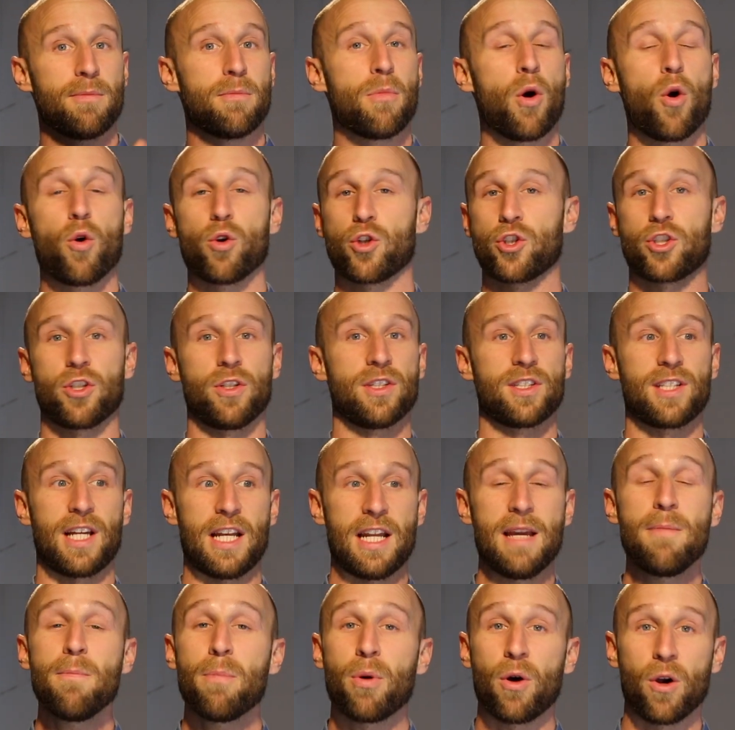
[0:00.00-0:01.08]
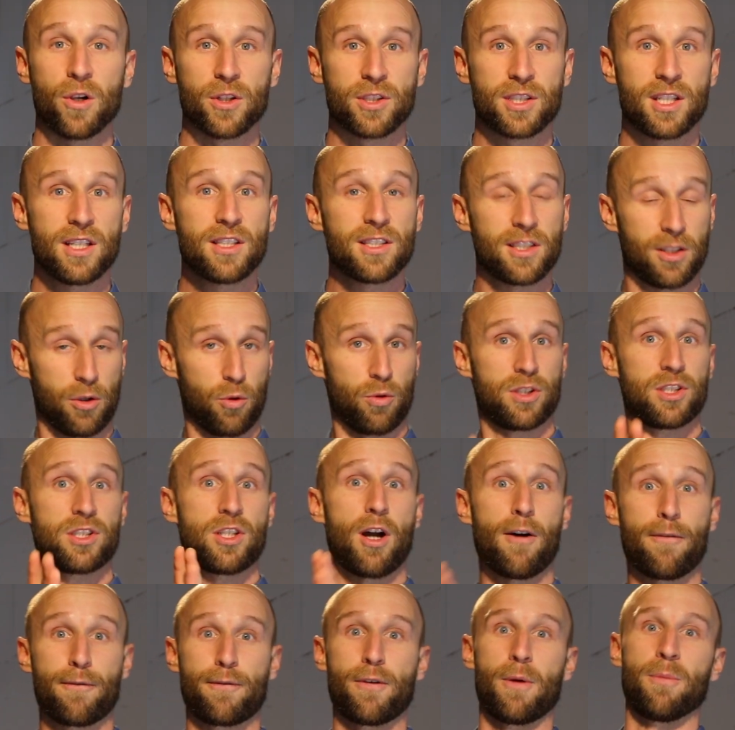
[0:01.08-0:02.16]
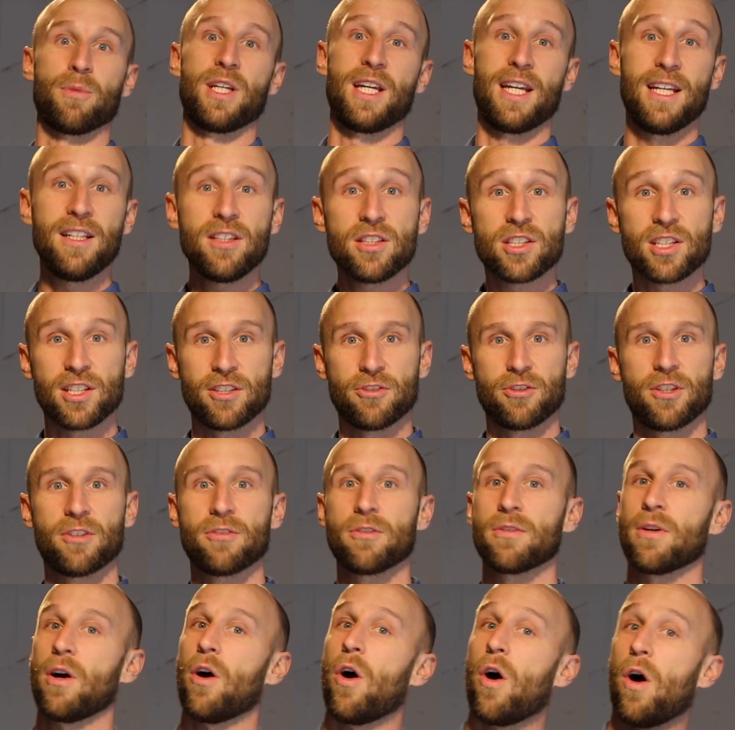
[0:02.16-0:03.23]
emotions, and impulses, so stuff from the interior